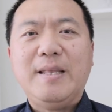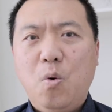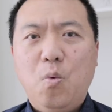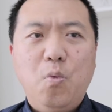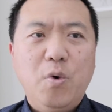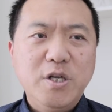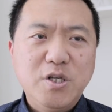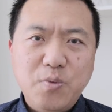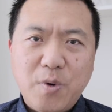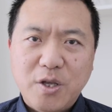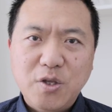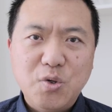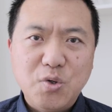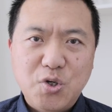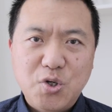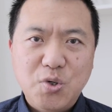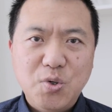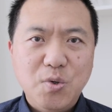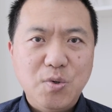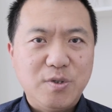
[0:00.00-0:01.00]
Which one to
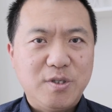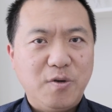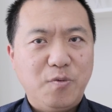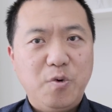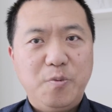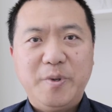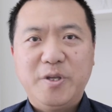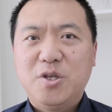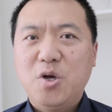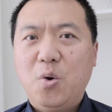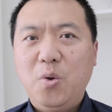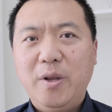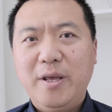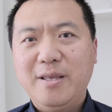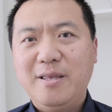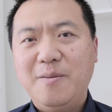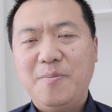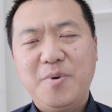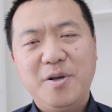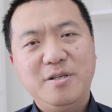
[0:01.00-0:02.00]
choose will be totally
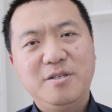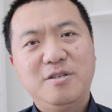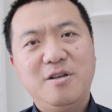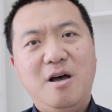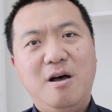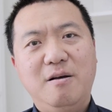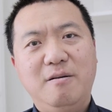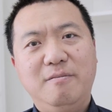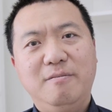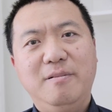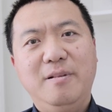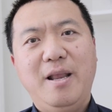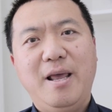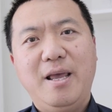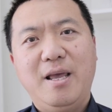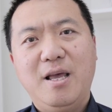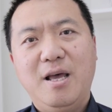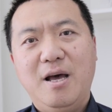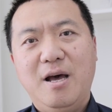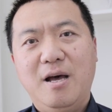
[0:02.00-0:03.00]
depends on
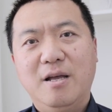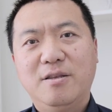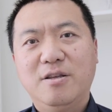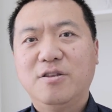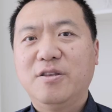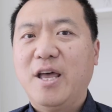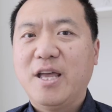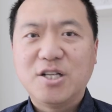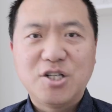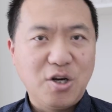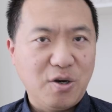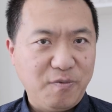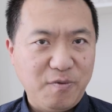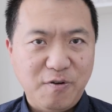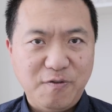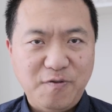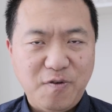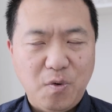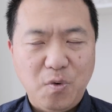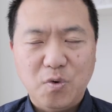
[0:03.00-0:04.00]
the nature of
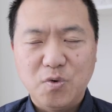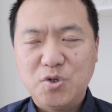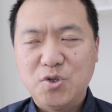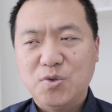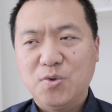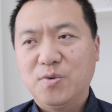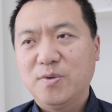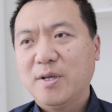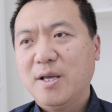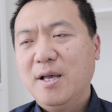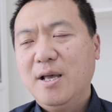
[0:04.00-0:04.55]
your photo shoot.